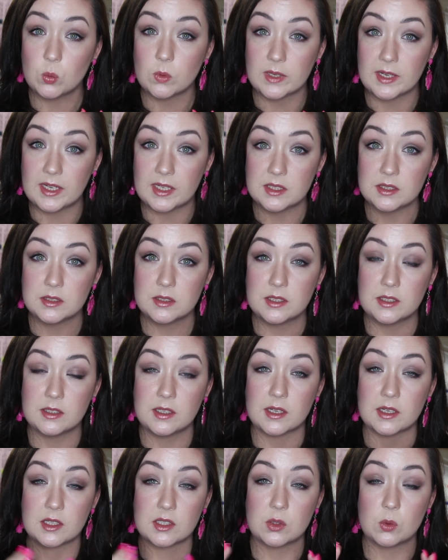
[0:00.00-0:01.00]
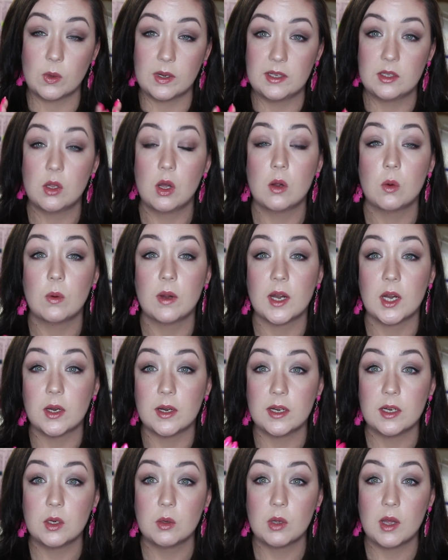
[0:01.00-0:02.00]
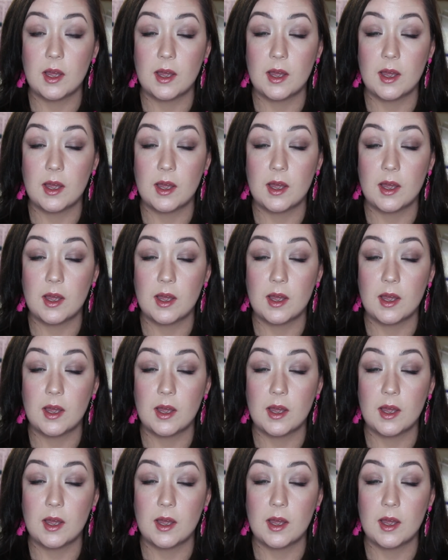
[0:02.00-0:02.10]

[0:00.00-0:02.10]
well, in that it's quite long wearing.